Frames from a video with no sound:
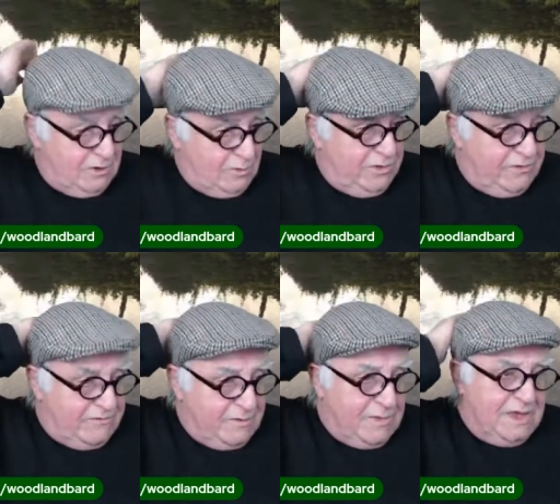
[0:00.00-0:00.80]
with the
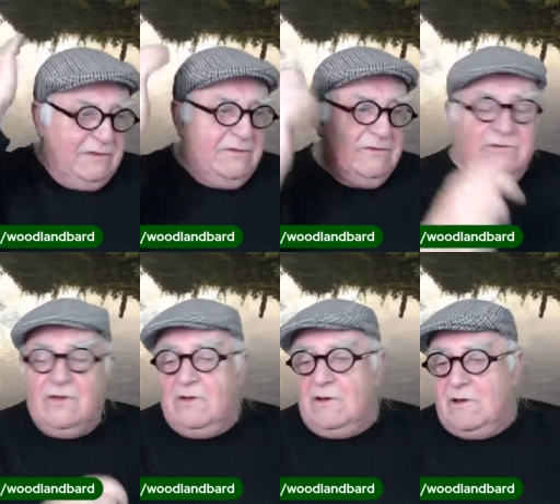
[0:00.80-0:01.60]
remains
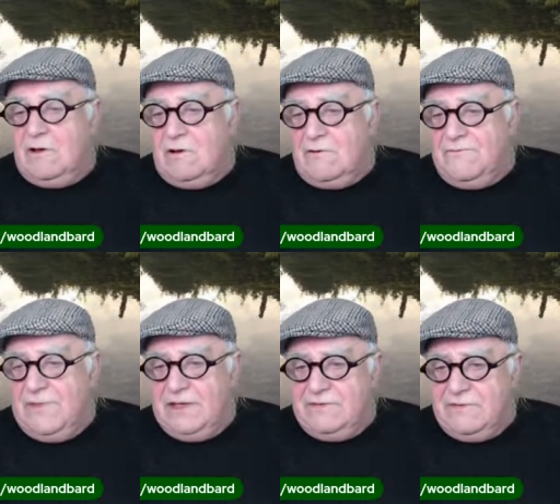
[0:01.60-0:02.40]
of
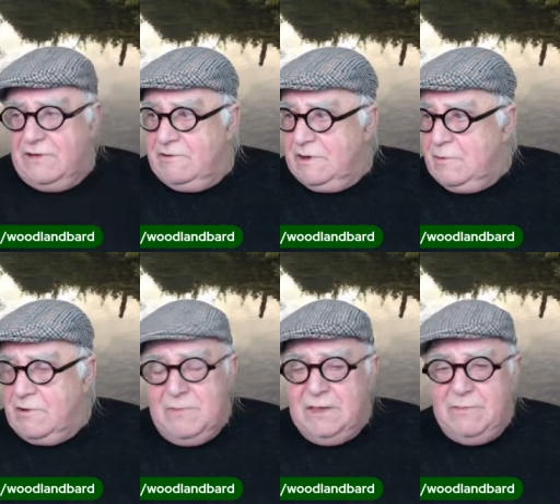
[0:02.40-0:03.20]
that holy
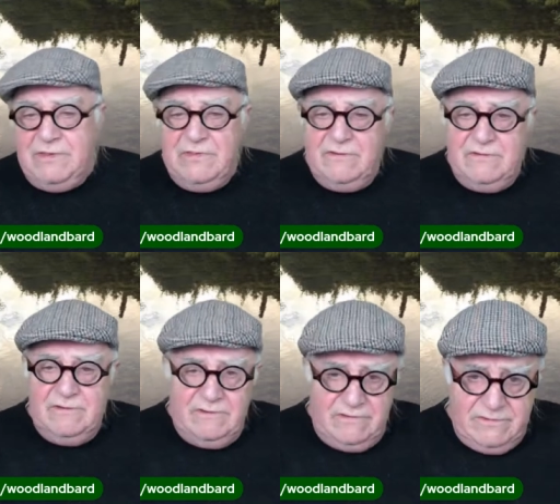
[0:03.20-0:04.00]
well. Maybe the,
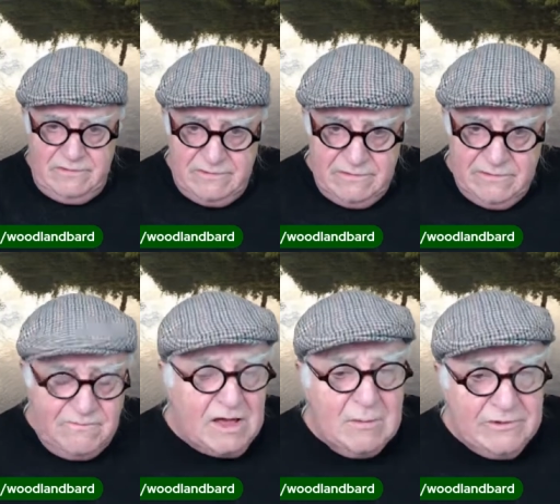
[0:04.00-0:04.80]
uh, the
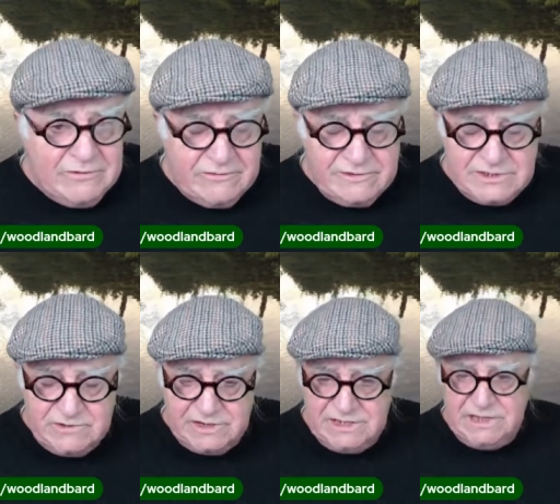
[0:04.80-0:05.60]
farmers
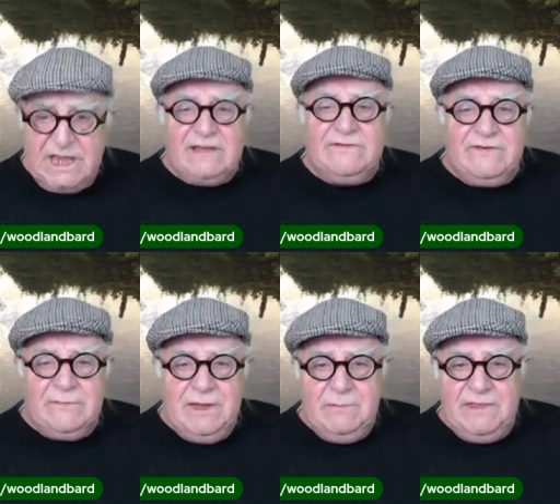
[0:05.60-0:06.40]
restricted
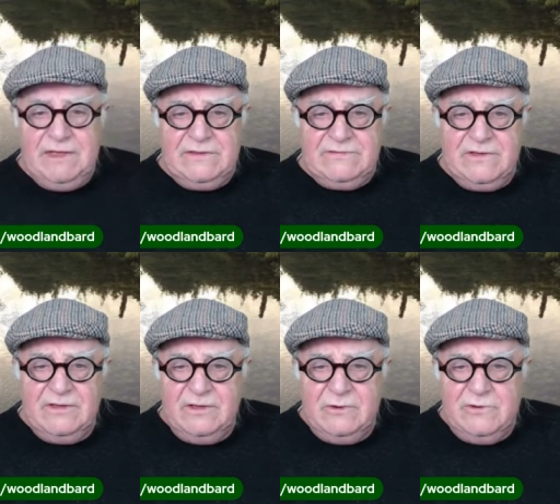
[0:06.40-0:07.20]
access. Maybe that's
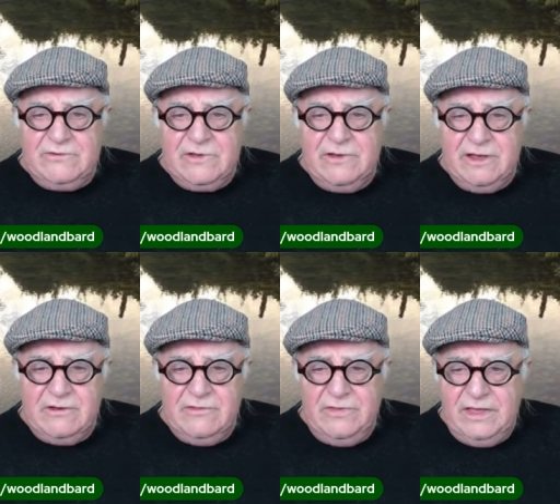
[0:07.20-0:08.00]
what's going
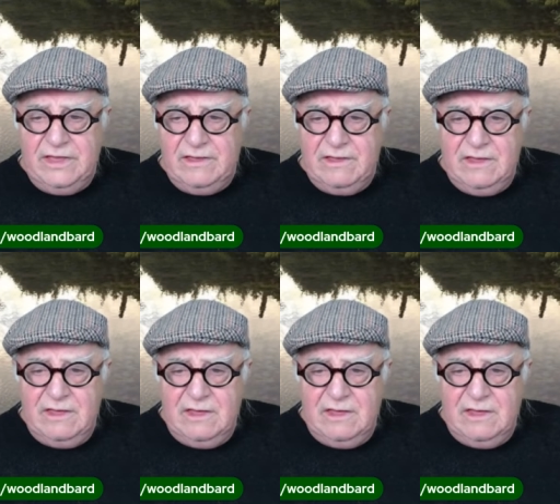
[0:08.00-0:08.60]
on there.